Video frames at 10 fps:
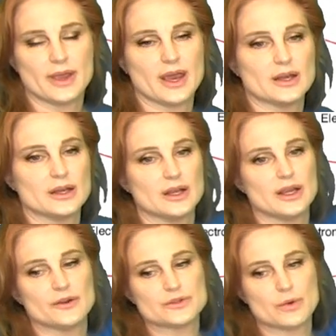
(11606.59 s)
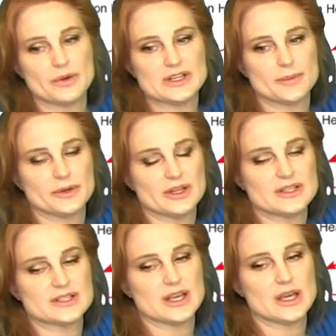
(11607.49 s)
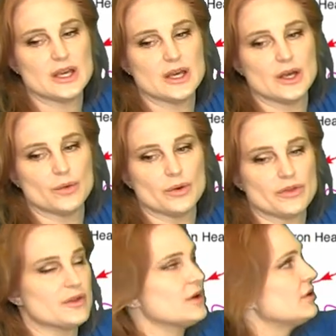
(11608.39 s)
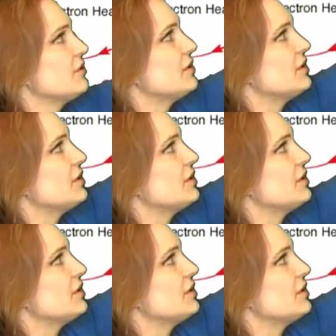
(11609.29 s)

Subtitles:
and here's what we typically see with the